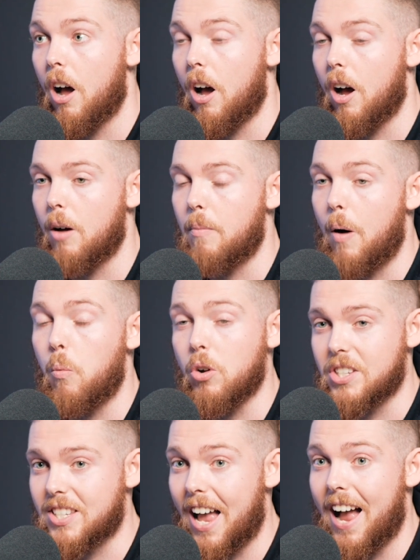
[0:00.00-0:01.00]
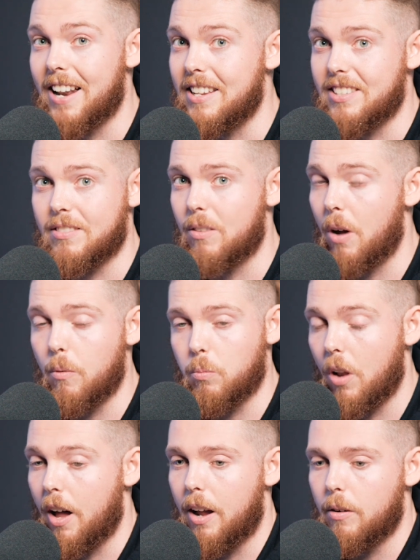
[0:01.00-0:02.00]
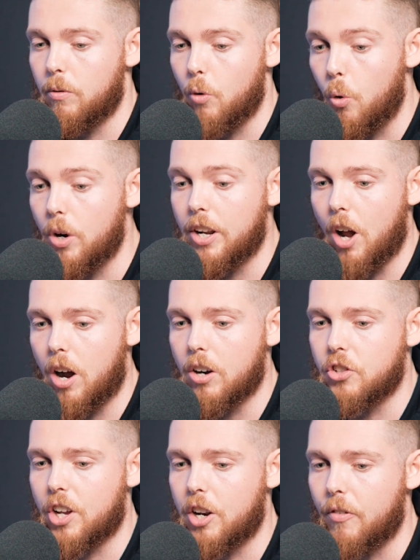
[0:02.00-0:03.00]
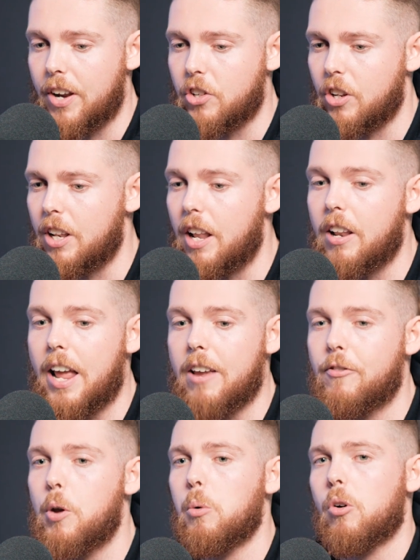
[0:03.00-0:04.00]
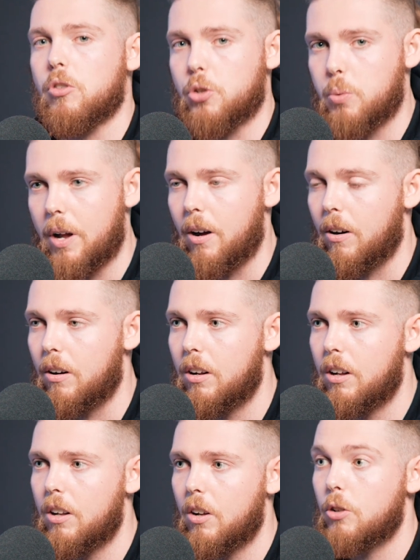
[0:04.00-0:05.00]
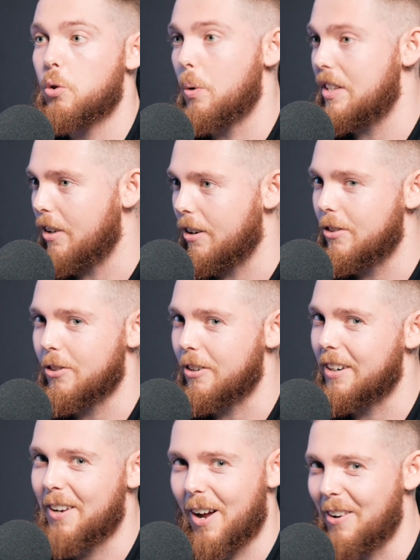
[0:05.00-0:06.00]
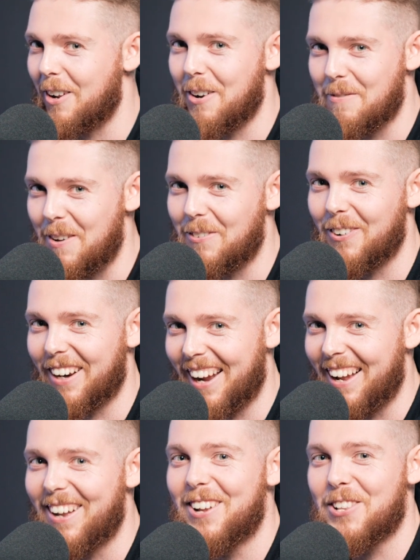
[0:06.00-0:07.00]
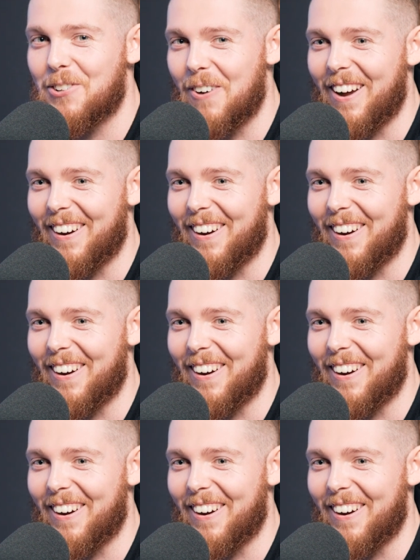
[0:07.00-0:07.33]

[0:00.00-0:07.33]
And what's sad is, like, all the younger generation, and if you were on Twitter, sorry, I don't know if you can get Twitter.